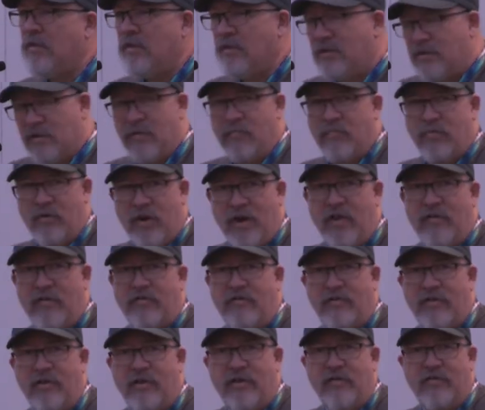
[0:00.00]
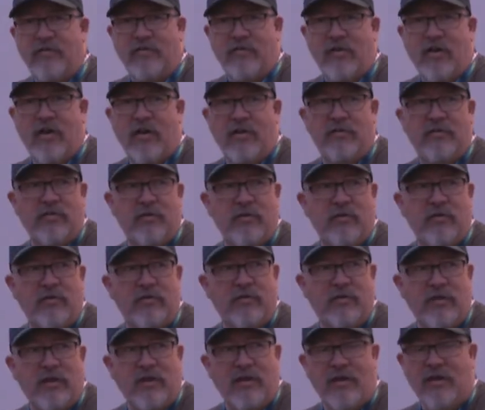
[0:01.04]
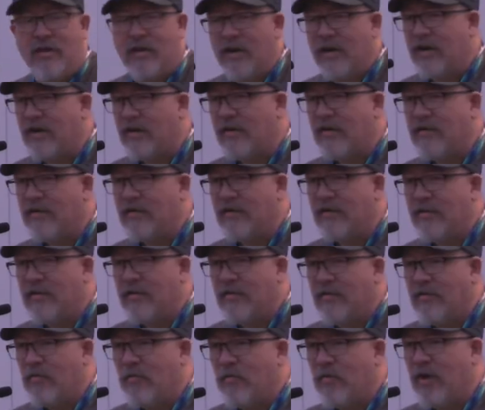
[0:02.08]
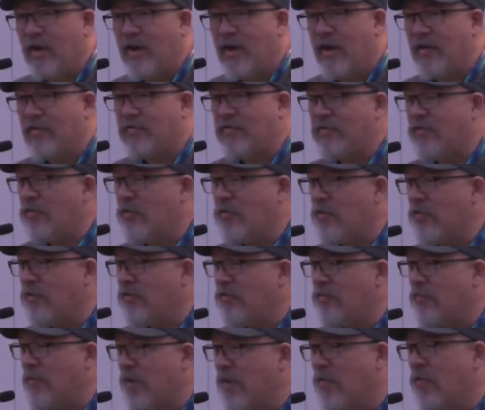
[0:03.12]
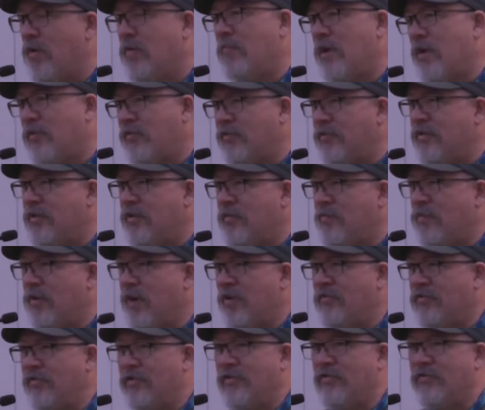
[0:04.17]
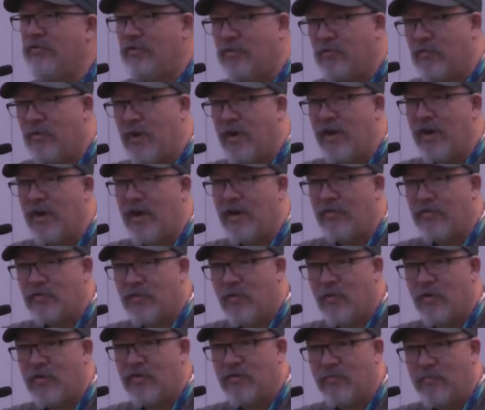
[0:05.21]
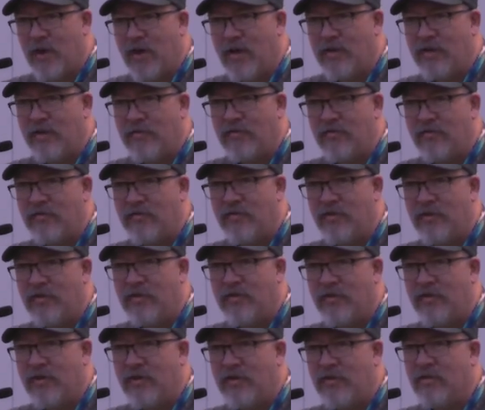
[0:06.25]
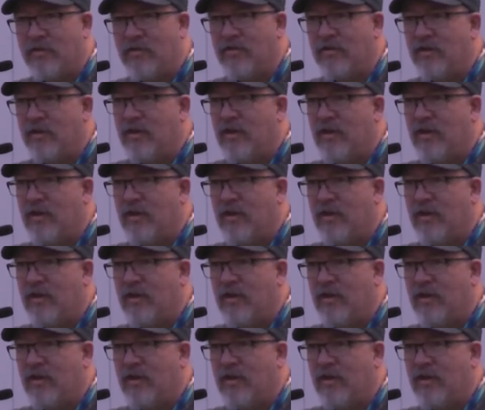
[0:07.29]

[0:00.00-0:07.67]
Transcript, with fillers: The presidents all do the uh, White House correspond. Well, most of the presidents do the White House Correspondents' Dinner here.